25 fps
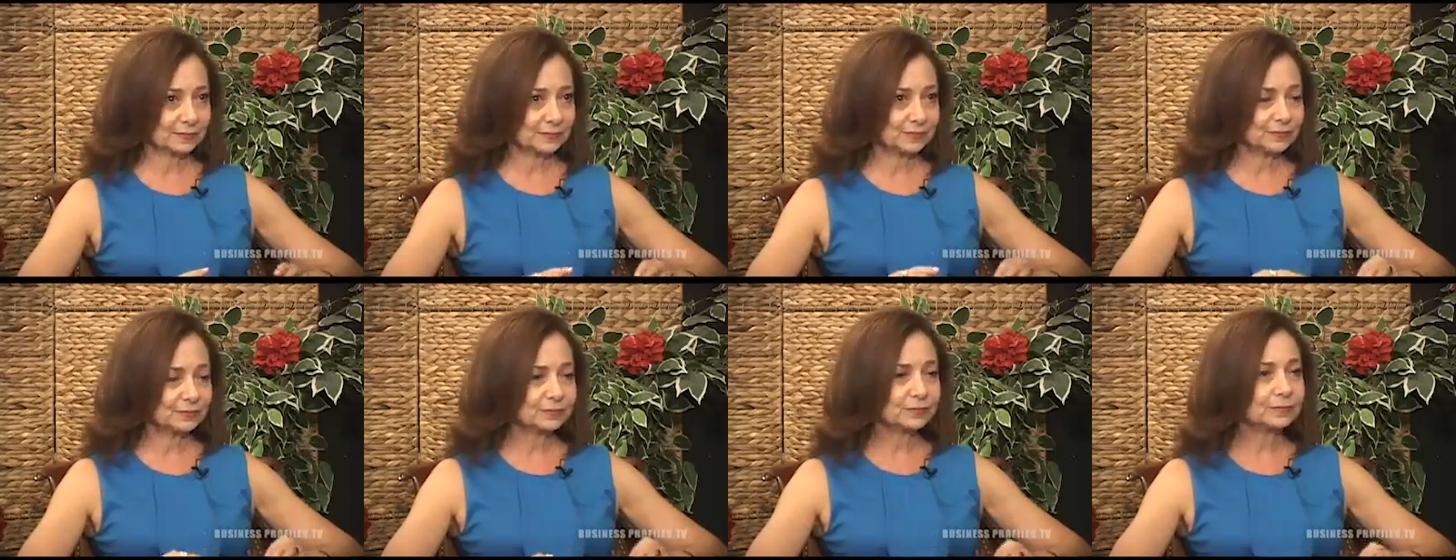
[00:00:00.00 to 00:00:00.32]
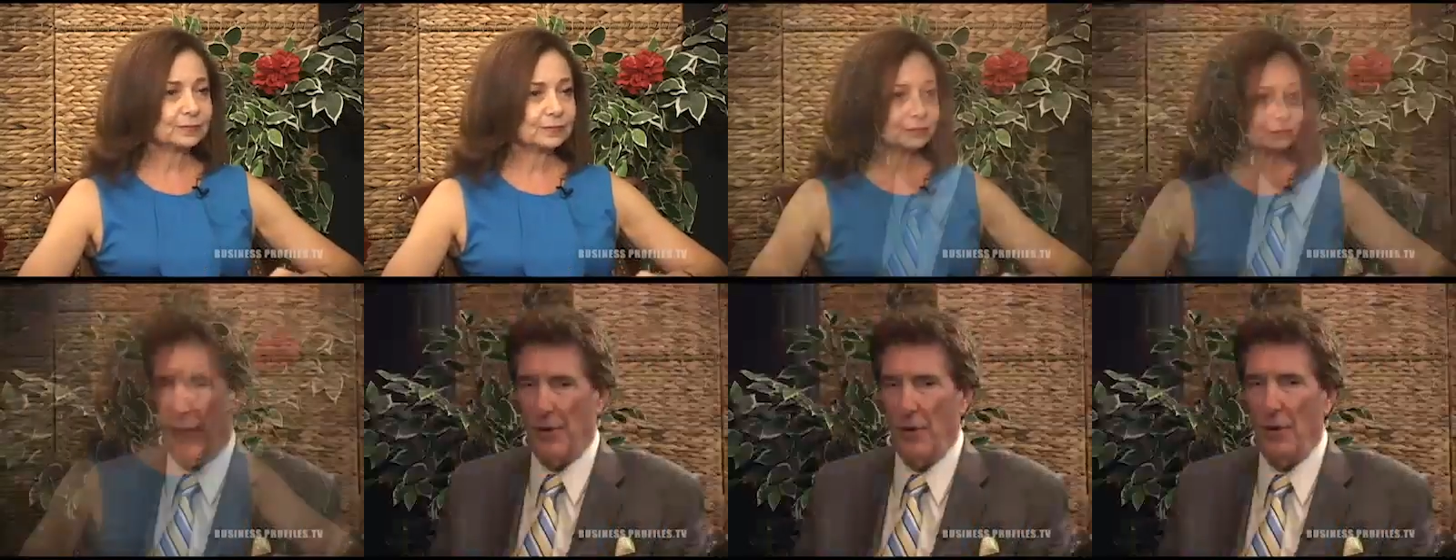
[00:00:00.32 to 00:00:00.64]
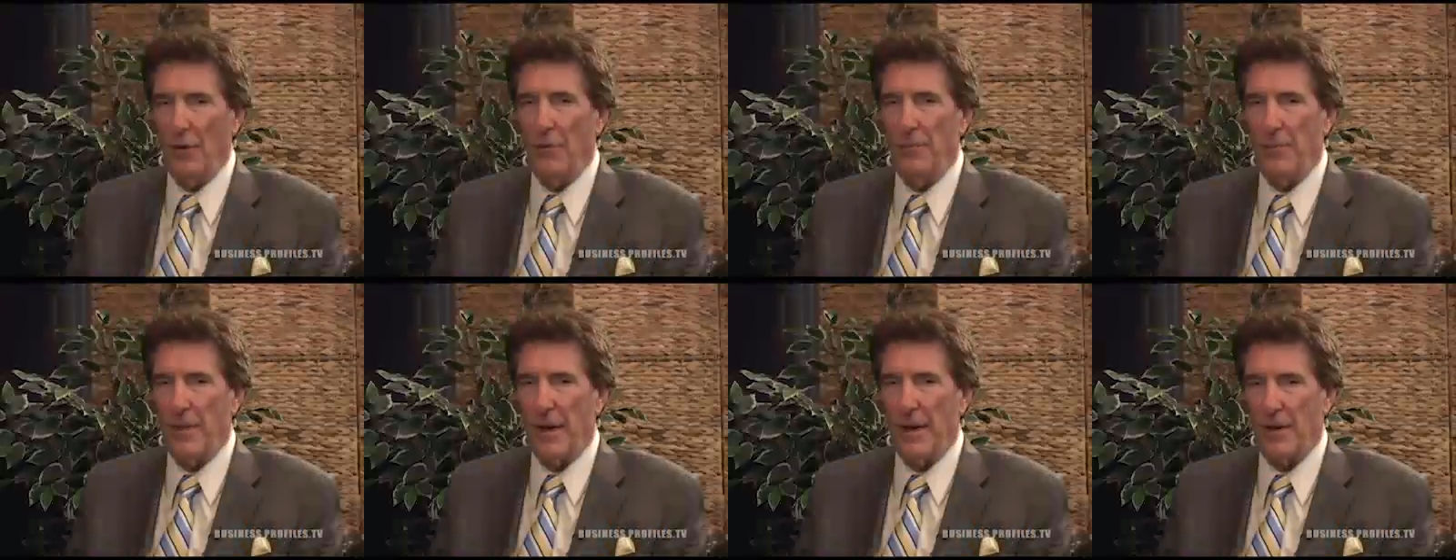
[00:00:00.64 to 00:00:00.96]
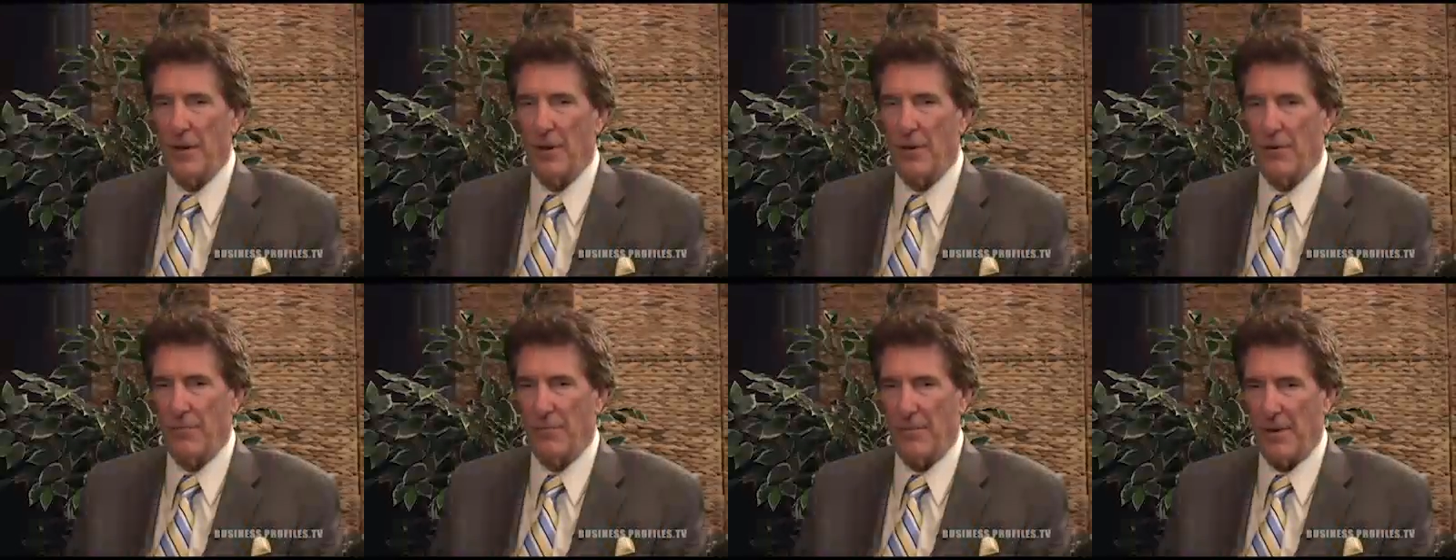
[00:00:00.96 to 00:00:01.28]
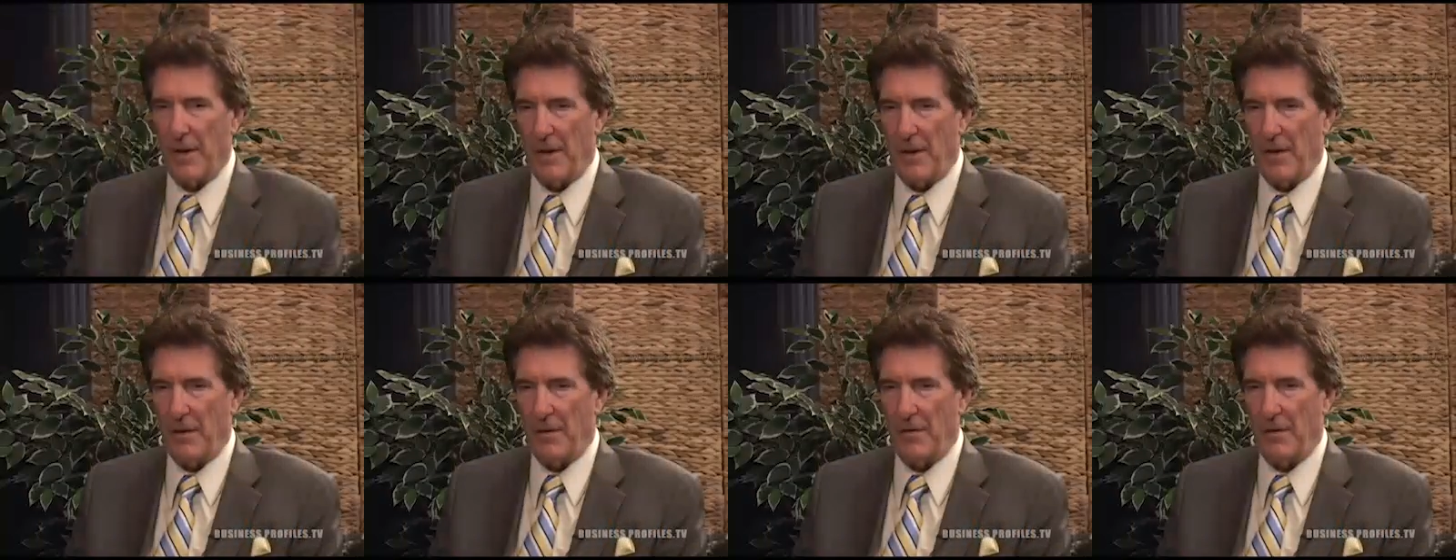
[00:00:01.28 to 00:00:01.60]
Right. Now, you've made a
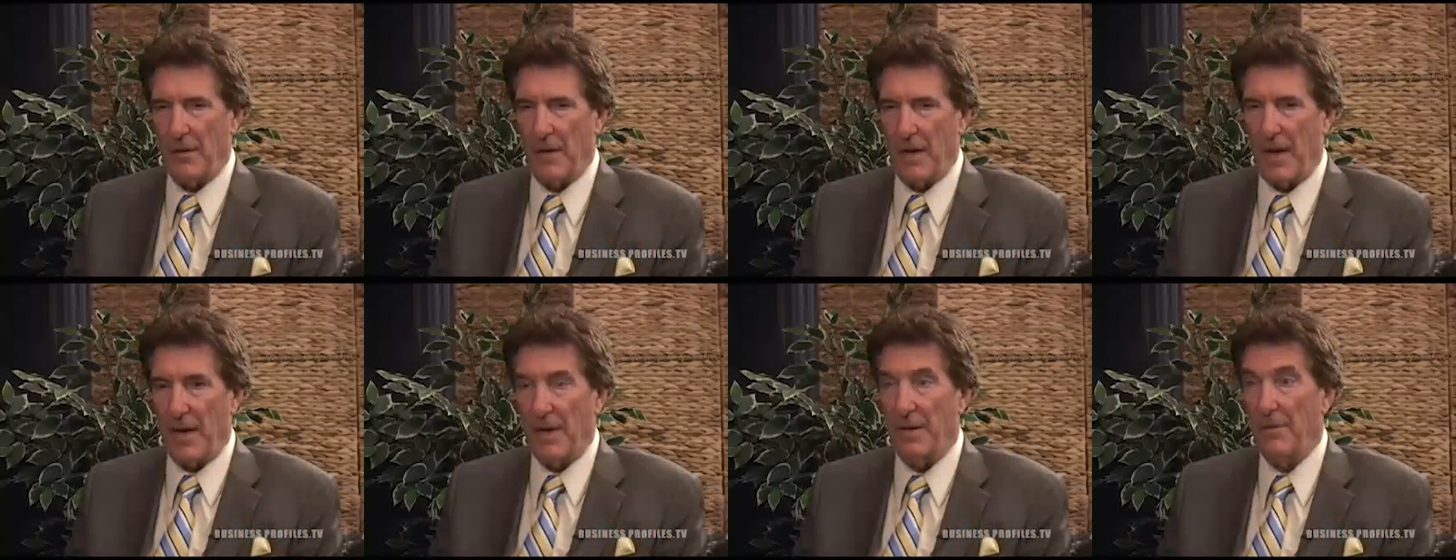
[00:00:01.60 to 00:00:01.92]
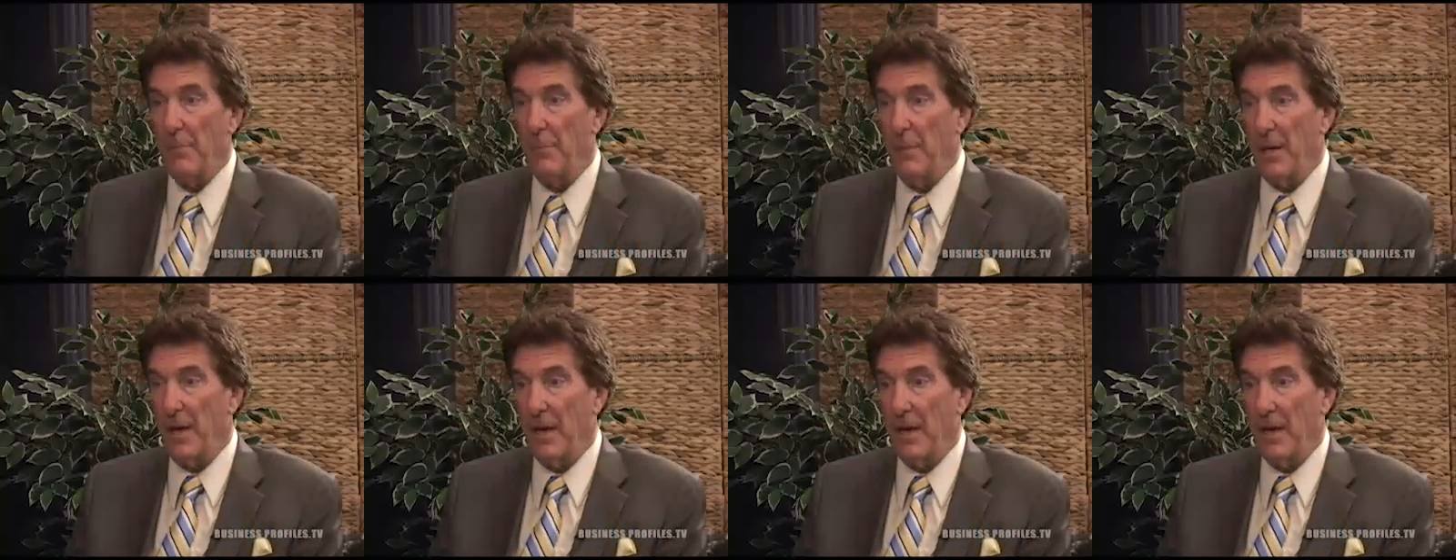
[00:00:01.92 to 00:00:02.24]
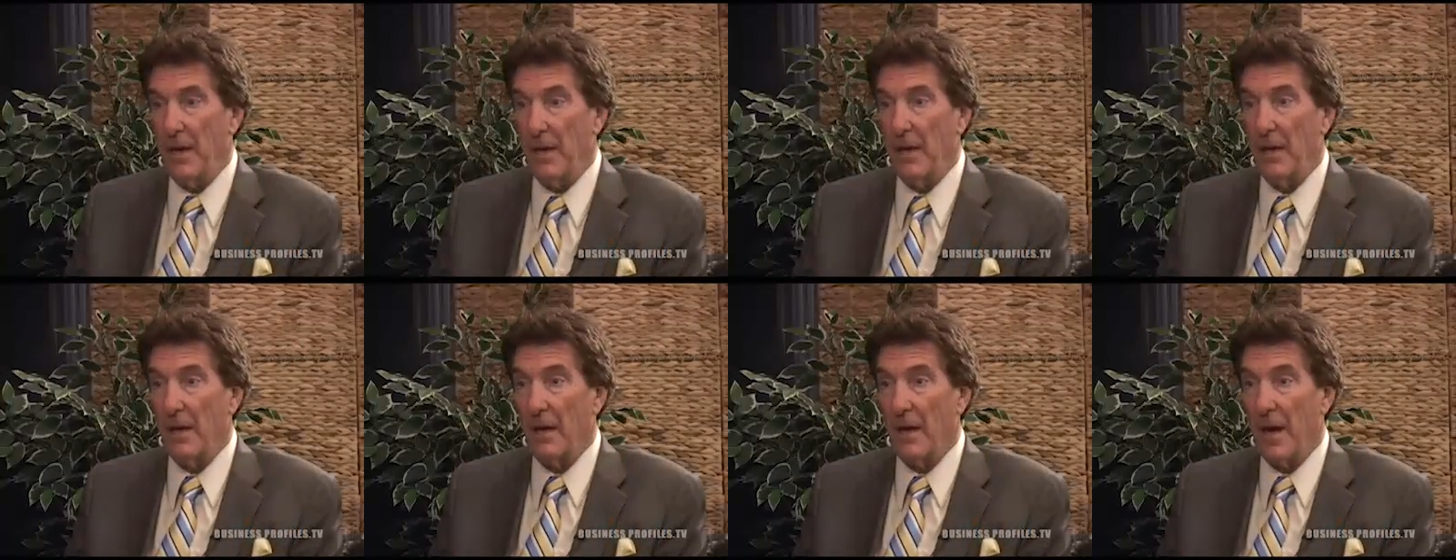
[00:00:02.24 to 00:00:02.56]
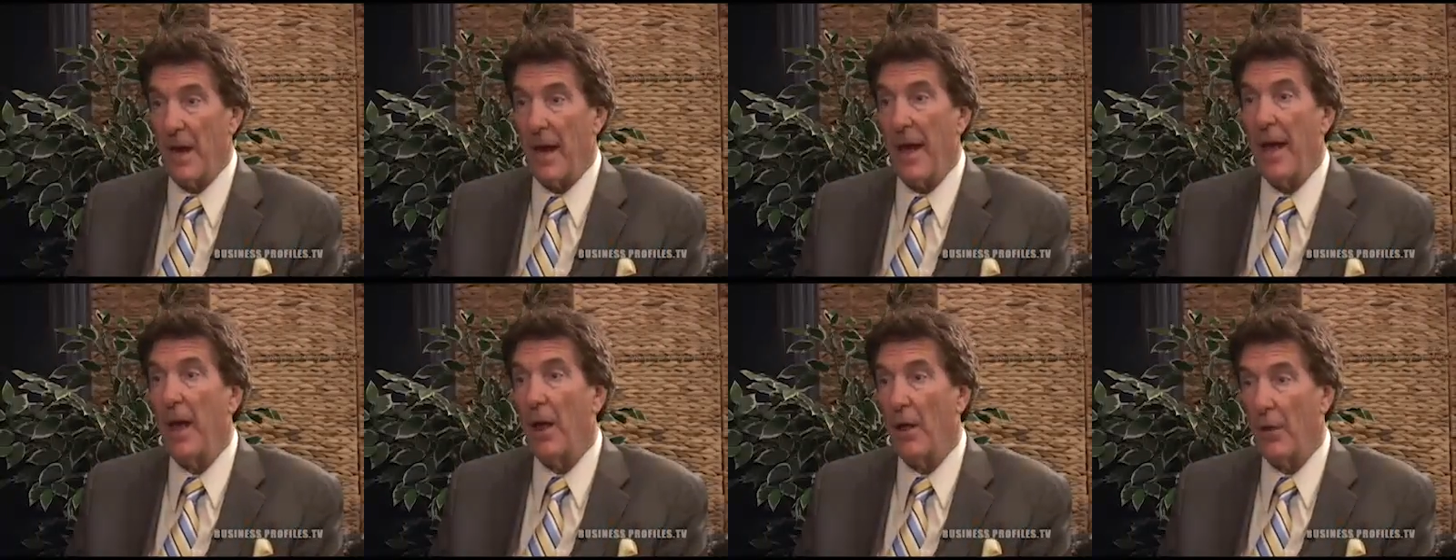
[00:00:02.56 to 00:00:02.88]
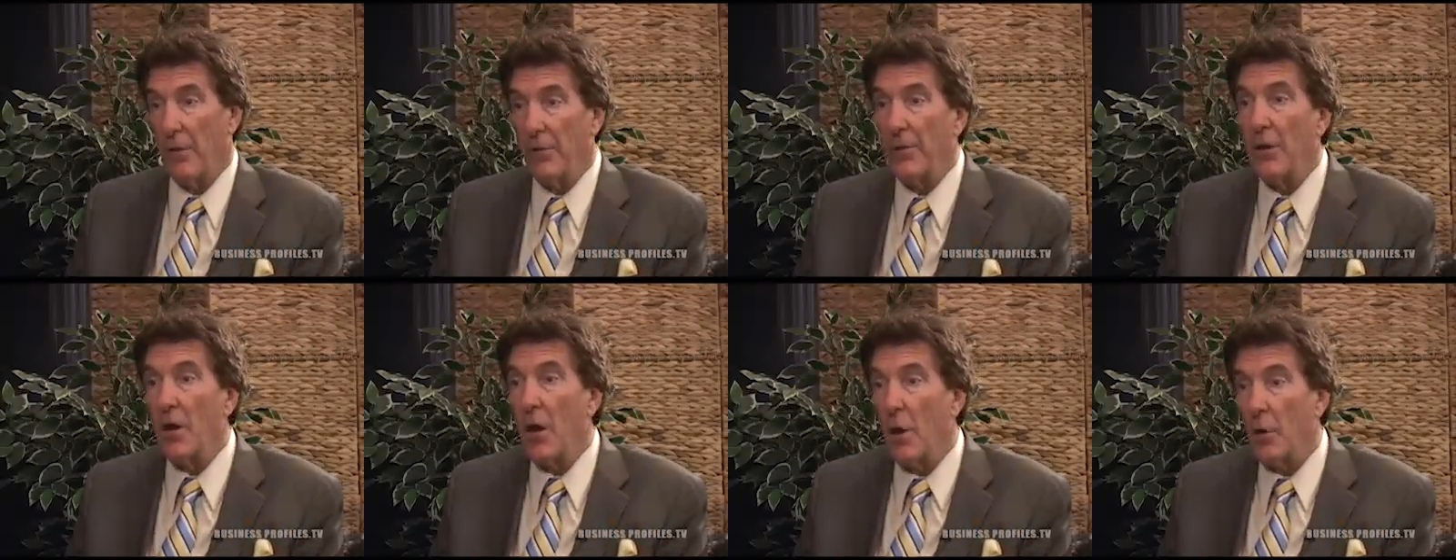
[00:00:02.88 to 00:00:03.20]
career out of being a
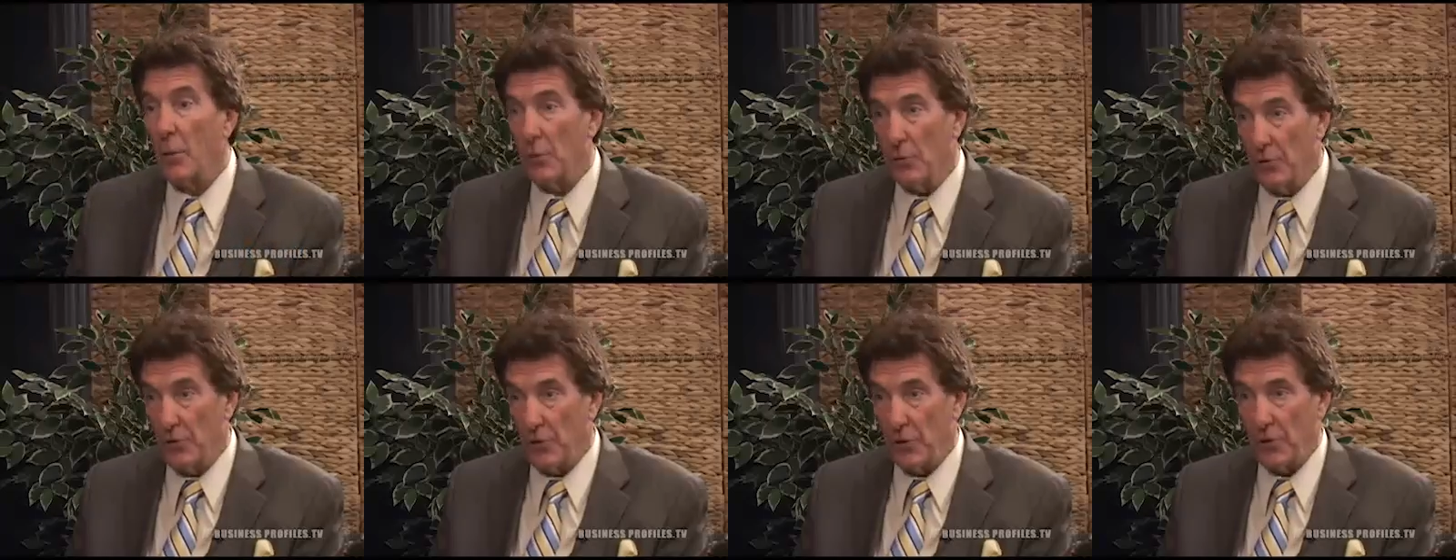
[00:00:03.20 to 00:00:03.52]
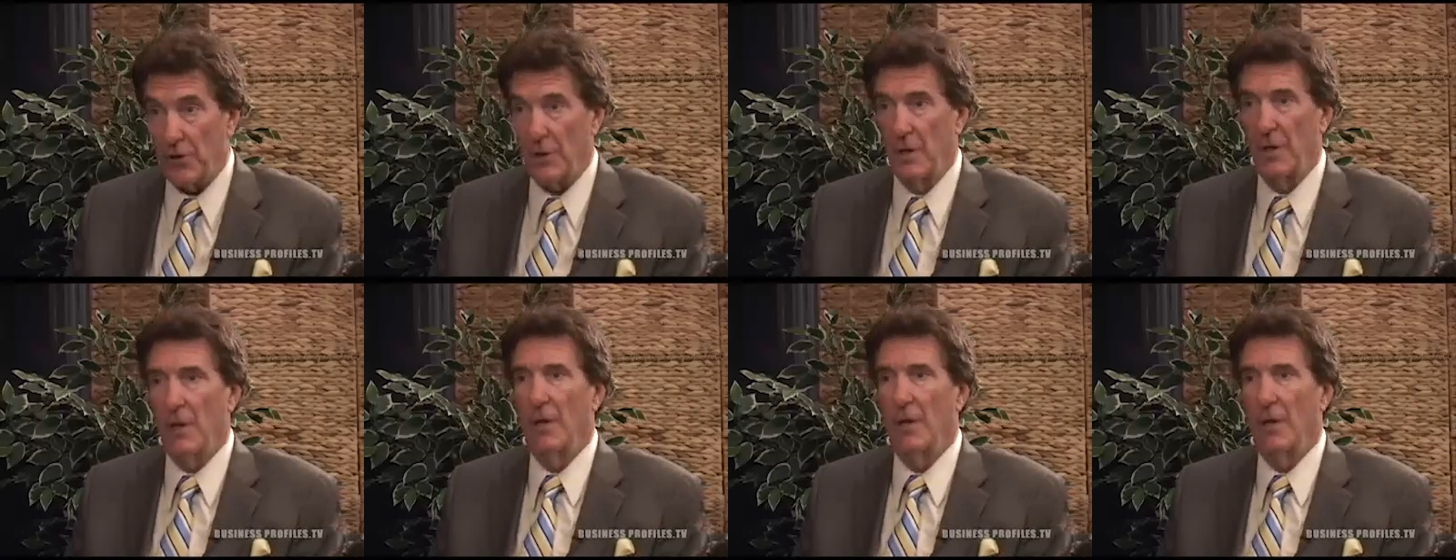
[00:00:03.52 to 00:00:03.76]
health coach.